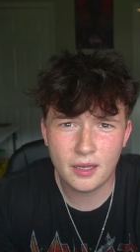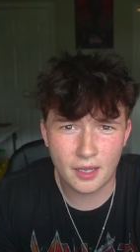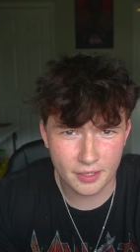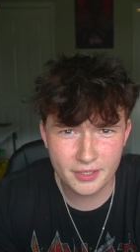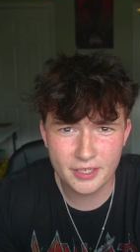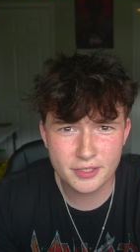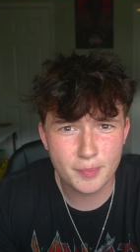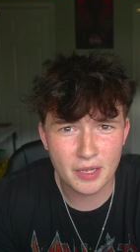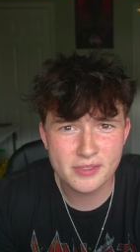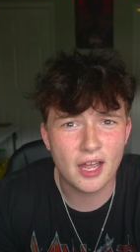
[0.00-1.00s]
I think it's
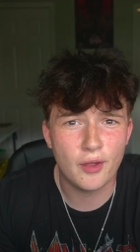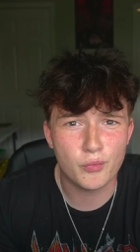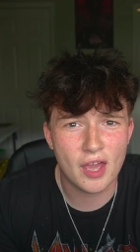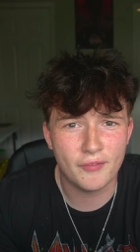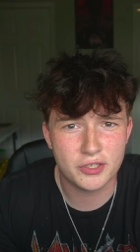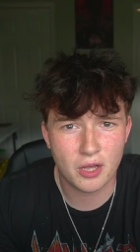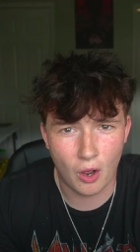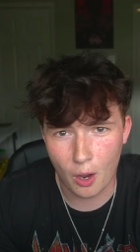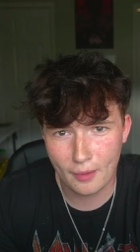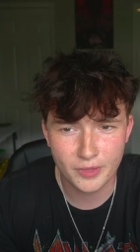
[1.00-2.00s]
about time we have a
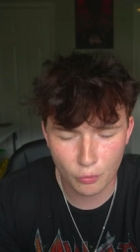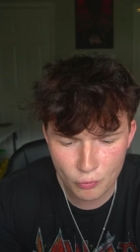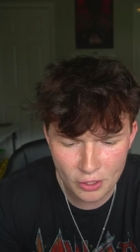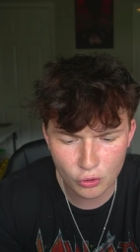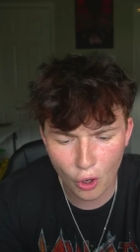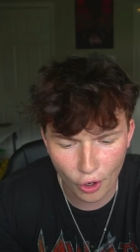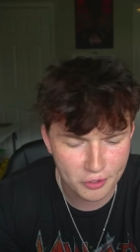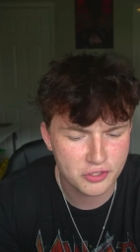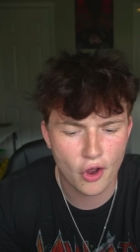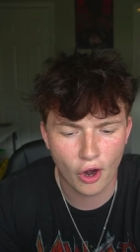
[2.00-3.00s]
talk, a real
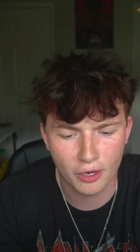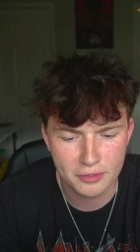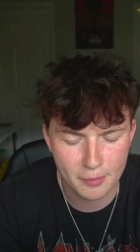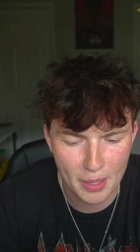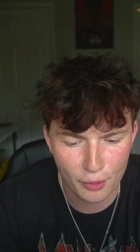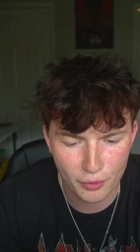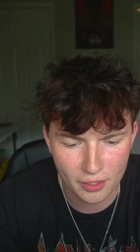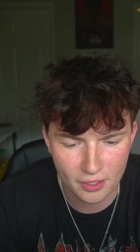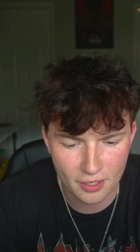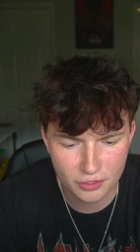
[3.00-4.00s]
heart to heart about
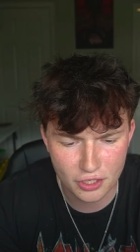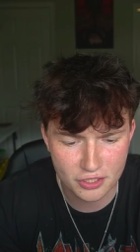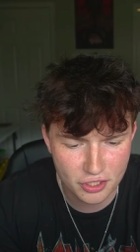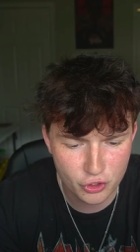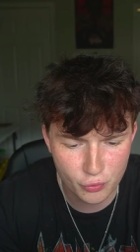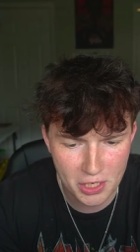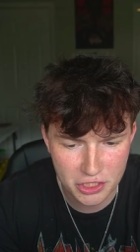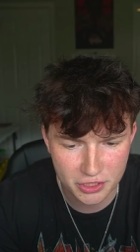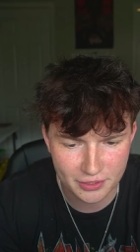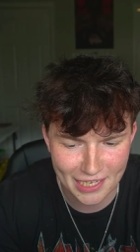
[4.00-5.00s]
a, a, a,
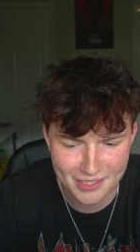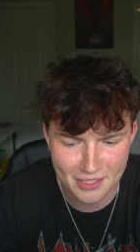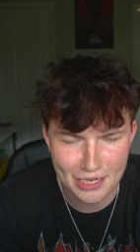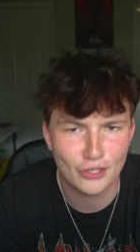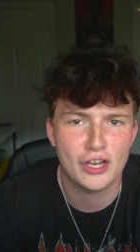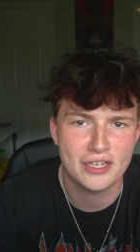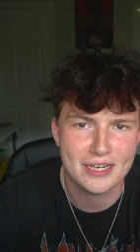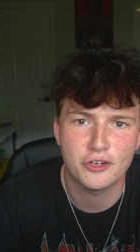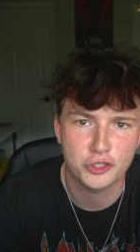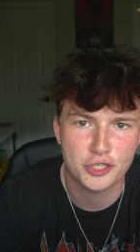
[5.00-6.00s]
situation that's near and
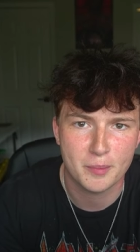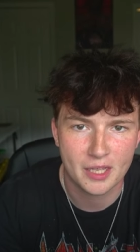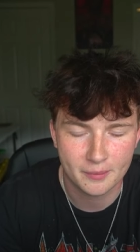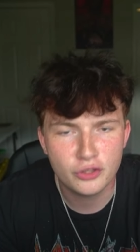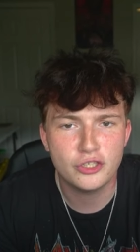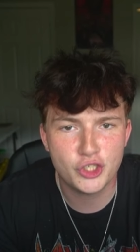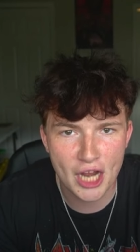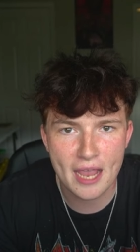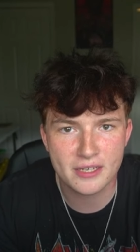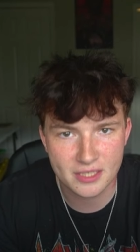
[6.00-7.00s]
dear to me
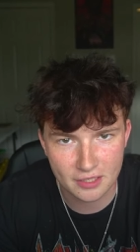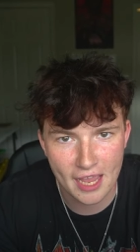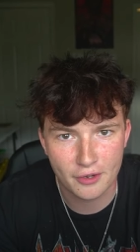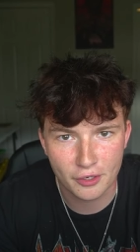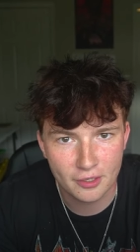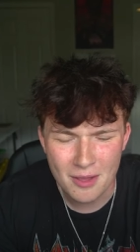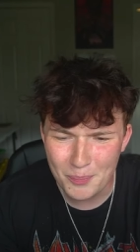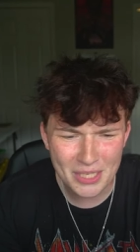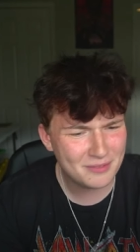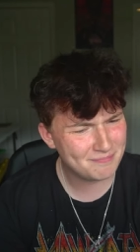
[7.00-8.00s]
J slander.
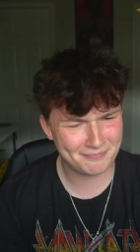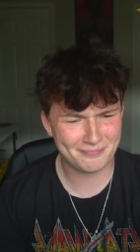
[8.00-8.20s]
But